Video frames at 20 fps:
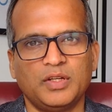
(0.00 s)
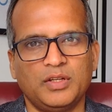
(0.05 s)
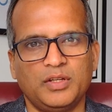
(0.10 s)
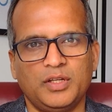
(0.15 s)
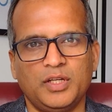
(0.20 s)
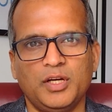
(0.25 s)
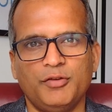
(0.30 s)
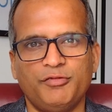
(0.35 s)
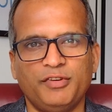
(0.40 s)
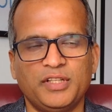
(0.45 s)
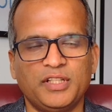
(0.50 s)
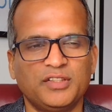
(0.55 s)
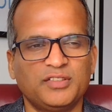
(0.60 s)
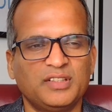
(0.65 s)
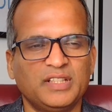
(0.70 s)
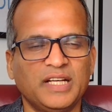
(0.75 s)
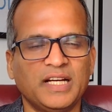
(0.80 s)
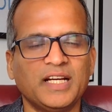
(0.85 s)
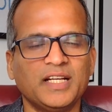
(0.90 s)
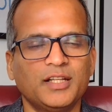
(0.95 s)
If it is
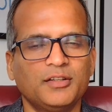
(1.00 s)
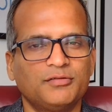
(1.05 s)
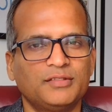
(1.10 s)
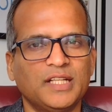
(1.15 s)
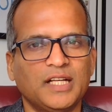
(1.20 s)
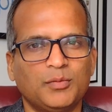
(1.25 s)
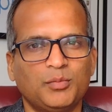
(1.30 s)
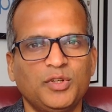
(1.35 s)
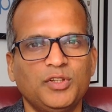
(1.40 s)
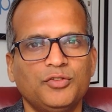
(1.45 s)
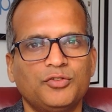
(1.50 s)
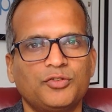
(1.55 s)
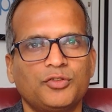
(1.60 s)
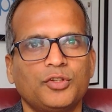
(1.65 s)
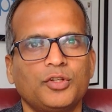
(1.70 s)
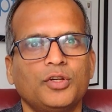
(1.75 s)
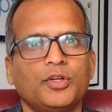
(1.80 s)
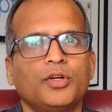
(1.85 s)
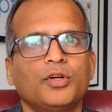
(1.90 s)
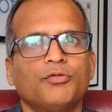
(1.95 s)
negative, that means
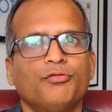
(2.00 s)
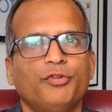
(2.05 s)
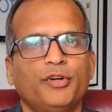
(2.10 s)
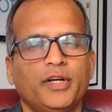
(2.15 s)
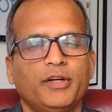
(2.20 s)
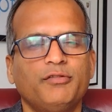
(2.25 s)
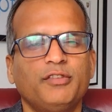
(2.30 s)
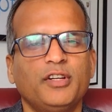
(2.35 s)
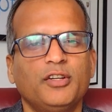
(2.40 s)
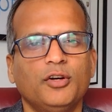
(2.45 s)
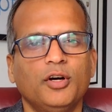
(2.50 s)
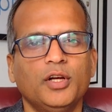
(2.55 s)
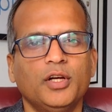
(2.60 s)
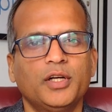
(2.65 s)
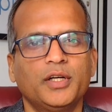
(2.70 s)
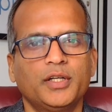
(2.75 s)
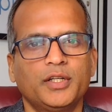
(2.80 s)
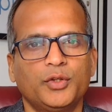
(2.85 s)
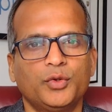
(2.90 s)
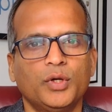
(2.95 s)
for every dollar
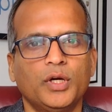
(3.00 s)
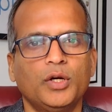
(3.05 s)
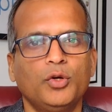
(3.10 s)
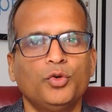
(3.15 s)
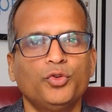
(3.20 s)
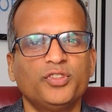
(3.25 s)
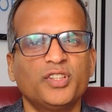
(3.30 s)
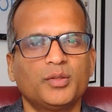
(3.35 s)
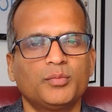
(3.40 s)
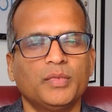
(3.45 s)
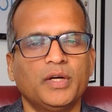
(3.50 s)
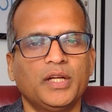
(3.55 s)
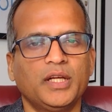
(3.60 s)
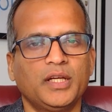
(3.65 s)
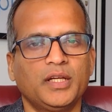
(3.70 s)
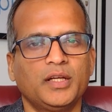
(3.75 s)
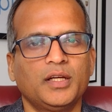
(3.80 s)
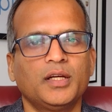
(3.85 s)
you are losing money.